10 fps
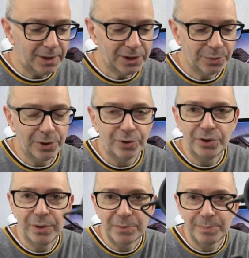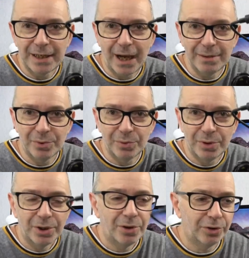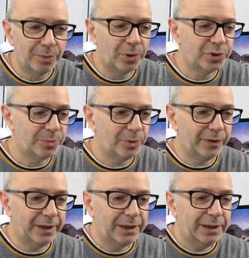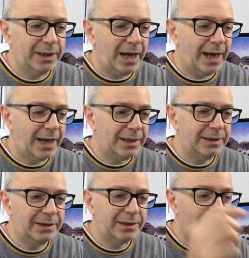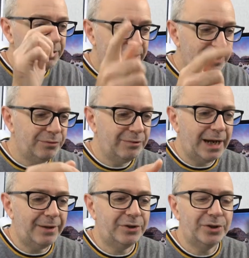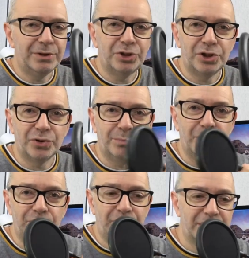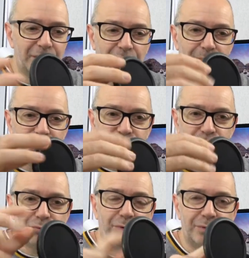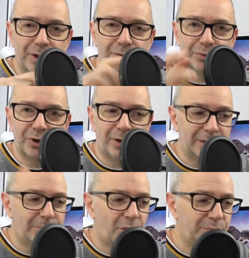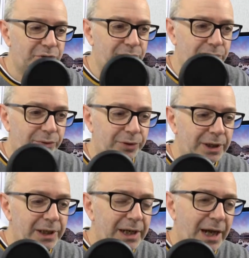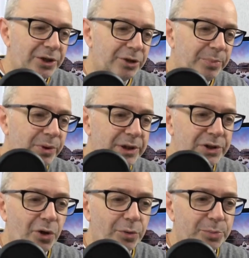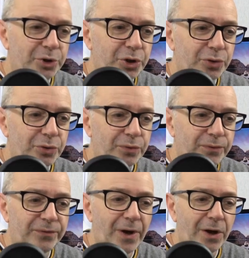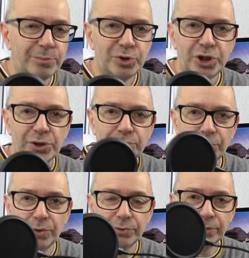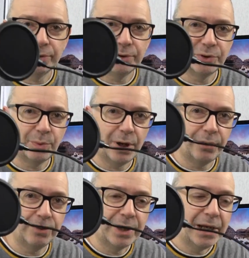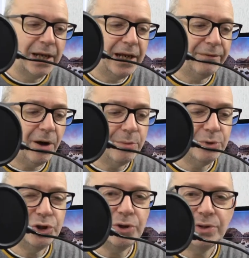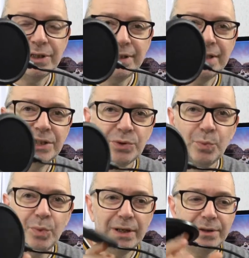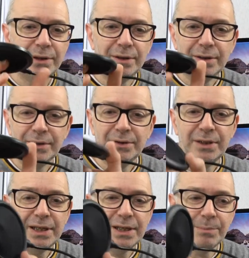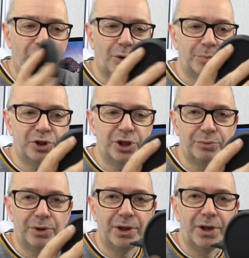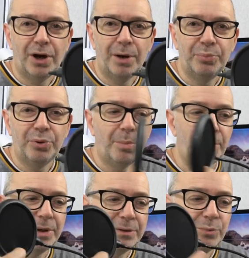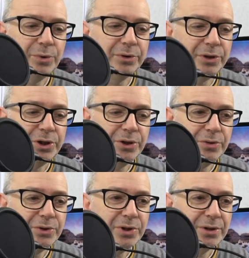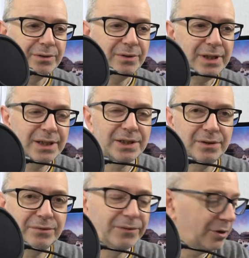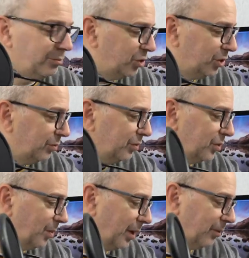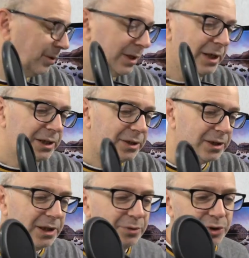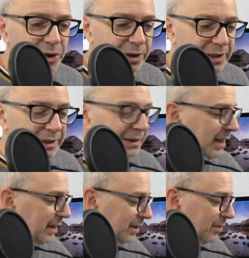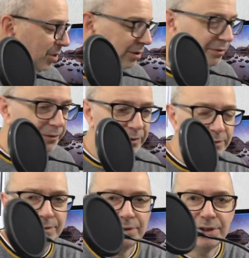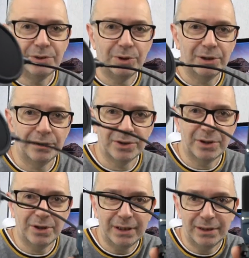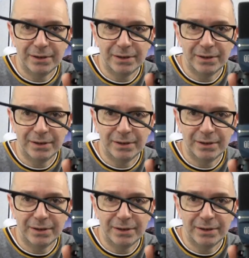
So we've got a USB cable on the bottom of it and the only thing you really have to do is just sort of move this arm and screw the little tiny pop shield on and you can put this optional foam shield on as well if I was using this with the pop shield I probably wouldn't use this foam shield as well so it's a little tiny condenser microphone this is what it looks like